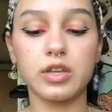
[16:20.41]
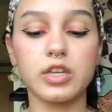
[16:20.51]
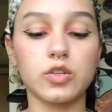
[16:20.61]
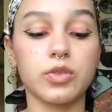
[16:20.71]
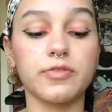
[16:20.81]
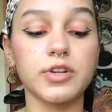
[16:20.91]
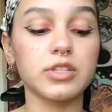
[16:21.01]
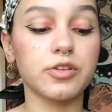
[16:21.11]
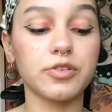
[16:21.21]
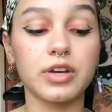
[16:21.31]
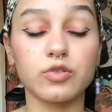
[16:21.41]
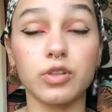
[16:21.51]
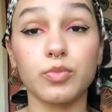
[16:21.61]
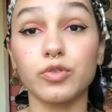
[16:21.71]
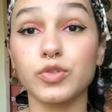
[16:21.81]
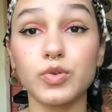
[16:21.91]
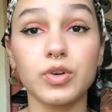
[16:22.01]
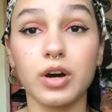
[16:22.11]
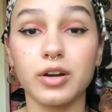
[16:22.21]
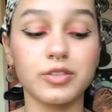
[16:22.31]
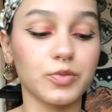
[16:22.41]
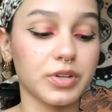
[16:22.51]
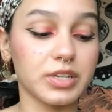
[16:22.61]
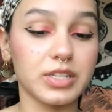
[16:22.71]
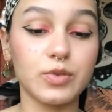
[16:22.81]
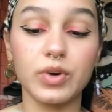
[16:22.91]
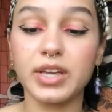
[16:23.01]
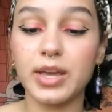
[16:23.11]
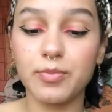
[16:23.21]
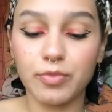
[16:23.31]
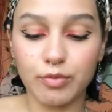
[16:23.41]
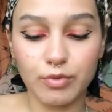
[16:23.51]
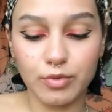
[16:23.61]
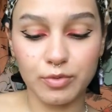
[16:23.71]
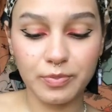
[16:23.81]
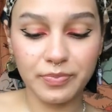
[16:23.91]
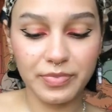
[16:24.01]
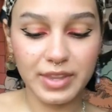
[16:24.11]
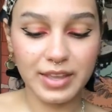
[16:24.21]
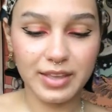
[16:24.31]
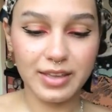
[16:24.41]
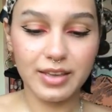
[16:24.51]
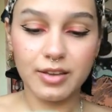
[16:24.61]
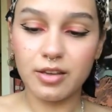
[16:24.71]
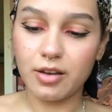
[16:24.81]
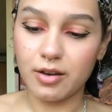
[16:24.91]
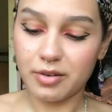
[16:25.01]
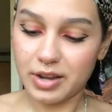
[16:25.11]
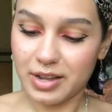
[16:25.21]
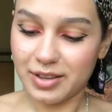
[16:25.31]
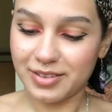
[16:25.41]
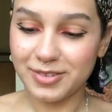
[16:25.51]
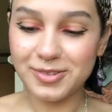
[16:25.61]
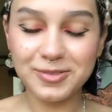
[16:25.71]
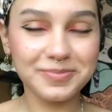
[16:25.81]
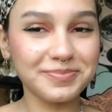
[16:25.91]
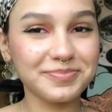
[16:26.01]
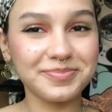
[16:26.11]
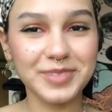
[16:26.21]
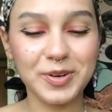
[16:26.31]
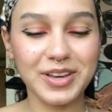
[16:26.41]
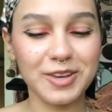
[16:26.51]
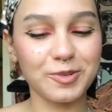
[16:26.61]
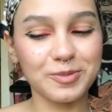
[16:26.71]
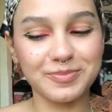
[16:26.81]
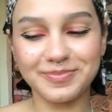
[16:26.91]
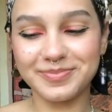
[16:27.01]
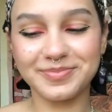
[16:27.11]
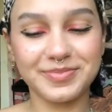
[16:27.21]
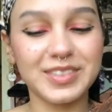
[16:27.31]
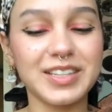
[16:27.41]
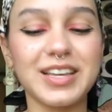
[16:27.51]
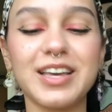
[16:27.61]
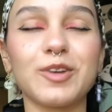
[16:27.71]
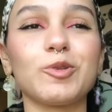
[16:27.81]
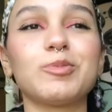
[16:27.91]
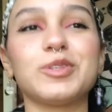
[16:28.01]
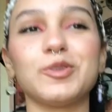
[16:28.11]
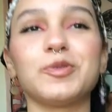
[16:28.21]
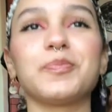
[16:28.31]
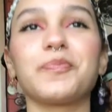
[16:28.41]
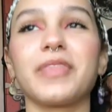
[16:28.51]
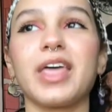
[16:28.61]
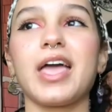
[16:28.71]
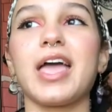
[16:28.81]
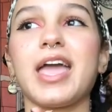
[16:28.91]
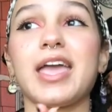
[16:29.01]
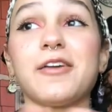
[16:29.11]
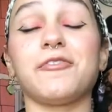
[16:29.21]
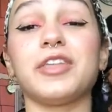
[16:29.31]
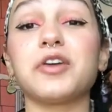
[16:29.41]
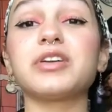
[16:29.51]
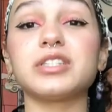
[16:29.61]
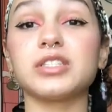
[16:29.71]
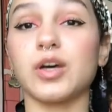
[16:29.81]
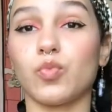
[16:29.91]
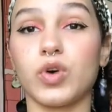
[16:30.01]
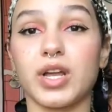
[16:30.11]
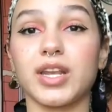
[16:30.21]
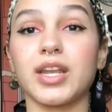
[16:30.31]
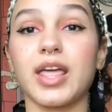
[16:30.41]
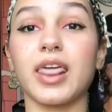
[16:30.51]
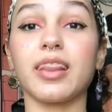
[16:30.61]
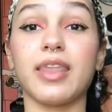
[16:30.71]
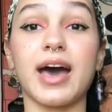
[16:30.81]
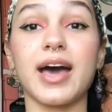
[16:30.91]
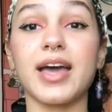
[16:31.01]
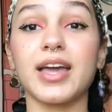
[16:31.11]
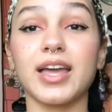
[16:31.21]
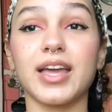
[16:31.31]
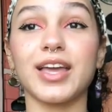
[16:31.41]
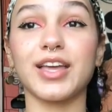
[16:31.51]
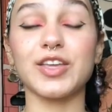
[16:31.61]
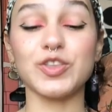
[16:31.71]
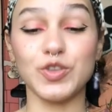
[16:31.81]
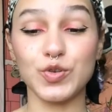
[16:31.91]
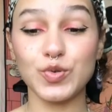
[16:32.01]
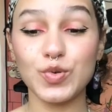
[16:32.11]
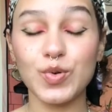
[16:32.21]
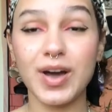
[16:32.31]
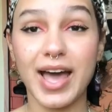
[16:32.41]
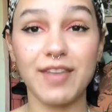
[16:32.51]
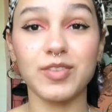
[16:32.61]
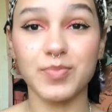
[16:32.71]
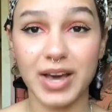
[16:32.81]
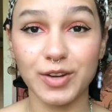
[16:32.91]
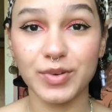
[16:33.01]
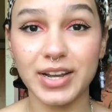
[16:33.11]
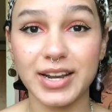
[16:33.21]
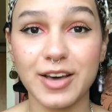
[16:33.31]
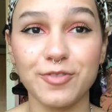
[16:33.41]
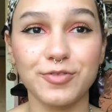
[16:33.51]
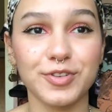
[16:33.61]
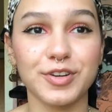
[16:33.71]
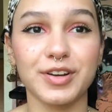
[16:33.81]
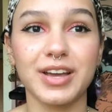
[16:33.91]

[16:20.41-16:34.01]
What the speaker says: So with the Fairy Tarot, you guys only pulled 2 cards, so we're gonna see what came through. All right. Ooh. Okay, Group 2. If there is someone that you have in mind right now for